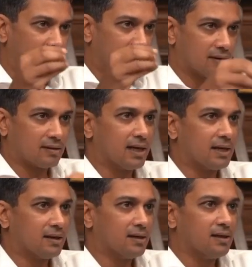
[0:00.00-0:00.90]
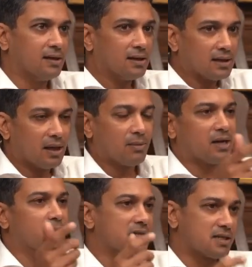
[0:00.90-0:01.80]
at the site, right, they
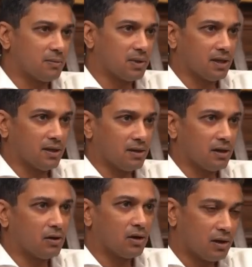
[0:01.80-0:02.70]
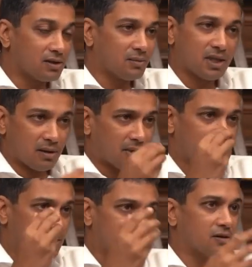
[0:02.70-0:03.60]
might miss something, and not something. They might
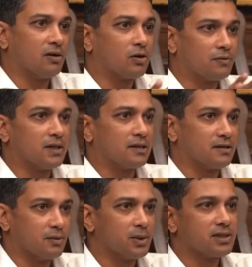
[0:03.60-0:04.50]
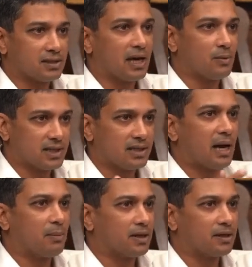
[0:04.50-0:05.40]
miss a lot of things, which has
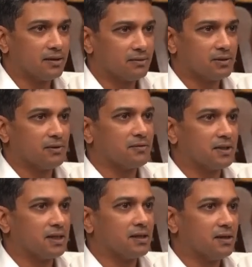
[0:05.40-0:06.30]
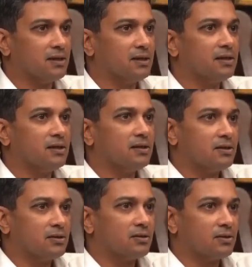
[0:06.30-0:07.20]
happened, which you have seen. Right.
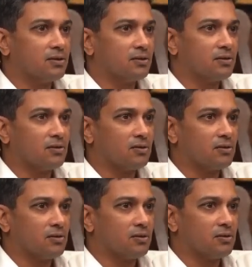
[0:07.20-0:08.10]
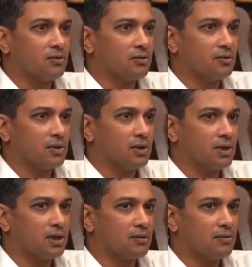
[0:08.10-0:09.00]
So,
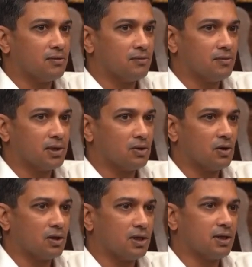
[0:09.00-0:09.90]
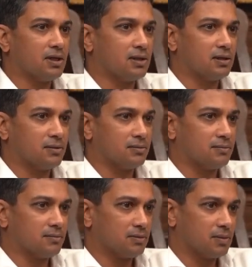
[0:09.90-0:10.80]
with your
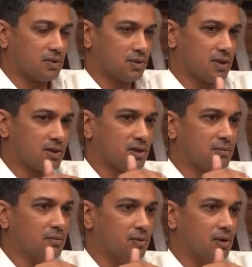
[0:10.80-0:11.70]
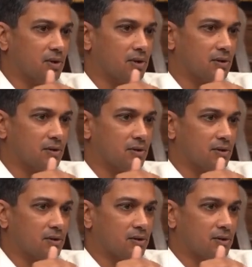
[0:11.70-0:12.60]
system, right,
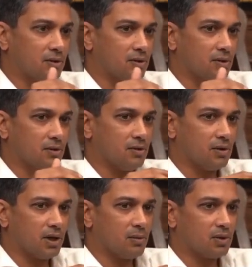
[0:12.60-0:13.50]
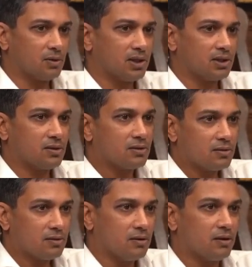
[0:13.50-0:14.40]
you are able to just
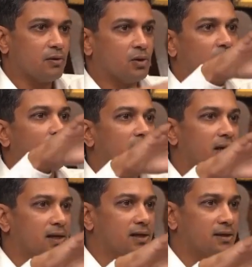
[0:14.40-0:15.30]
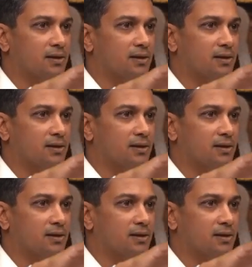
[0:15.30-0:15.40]
review the whole thing